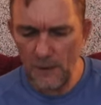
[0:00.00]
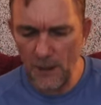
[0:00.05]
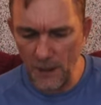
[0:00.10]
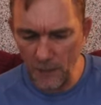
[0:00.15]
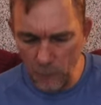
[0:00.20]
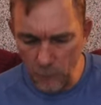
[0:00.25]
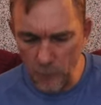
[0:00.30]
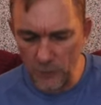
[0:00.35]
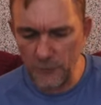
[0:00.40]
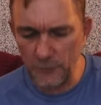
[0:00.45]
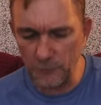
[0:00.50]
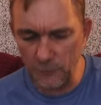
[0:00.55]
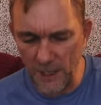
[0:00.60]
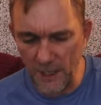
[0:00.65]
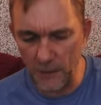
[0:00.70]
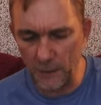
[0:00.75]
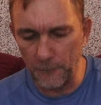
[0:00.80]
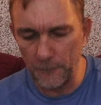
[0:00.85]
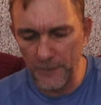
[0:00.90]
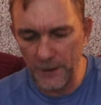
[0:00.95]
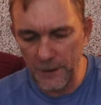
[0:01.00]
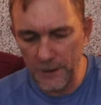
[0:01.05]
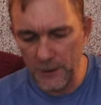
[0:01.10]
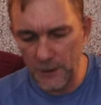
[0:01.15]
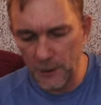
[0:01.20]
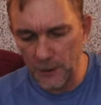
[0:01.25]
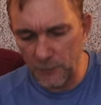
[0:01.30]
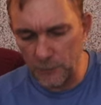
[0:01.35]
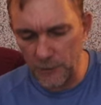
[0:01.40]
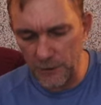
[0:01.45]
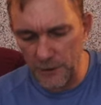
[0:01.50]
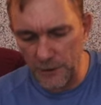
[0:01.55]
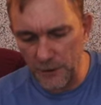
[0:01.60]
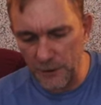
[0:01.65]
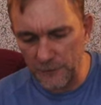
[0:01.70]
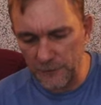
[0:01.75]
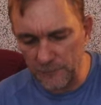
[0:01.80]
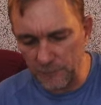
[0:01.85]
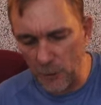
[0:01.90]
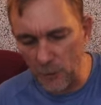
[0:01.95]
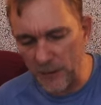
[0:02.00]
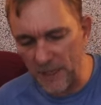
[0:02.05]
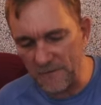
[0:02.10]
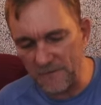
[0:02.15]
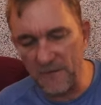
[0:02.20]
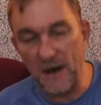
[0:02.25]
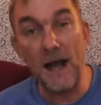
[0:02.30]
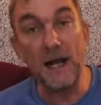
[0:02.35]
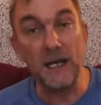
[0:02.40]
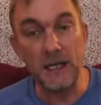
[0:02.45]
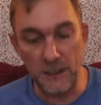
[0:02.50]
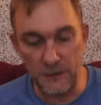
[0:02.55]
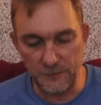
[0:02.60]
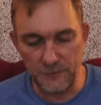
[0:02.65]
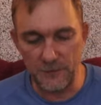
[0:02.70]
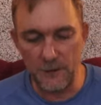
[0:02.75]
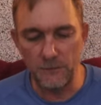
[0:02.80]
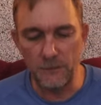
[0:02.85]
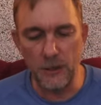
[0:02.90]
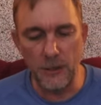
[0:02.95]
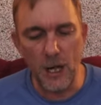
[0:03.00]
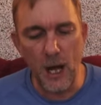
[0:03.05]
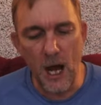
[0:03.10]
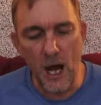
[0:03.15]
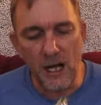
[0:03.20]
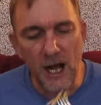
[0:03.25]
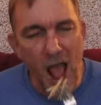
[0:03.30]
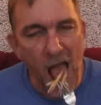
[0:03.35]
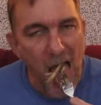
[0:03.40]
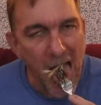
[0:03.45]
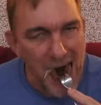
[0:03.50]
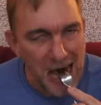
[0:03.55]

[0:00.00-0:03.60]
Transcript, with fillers: It works well with the smoky fattiness of the duck.